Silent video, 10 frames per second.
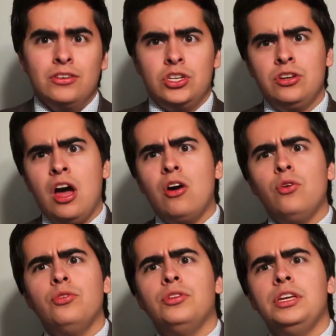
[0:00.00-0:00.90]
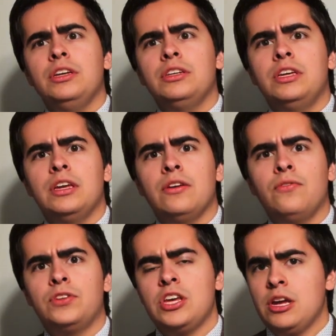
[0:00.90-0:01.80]
to not only
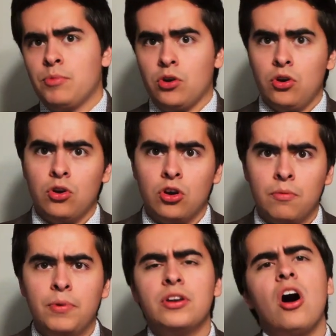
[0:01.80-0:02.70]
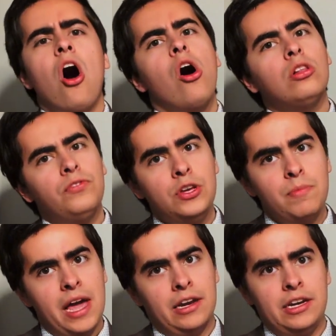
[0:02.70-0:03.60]
give to him or her, but all of
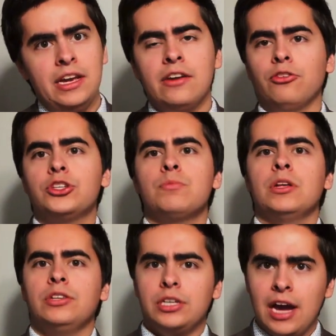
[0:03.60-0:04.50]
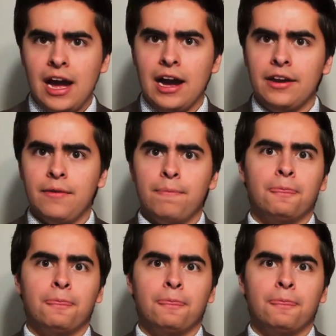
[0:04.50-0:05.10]
humanity and ultimately God.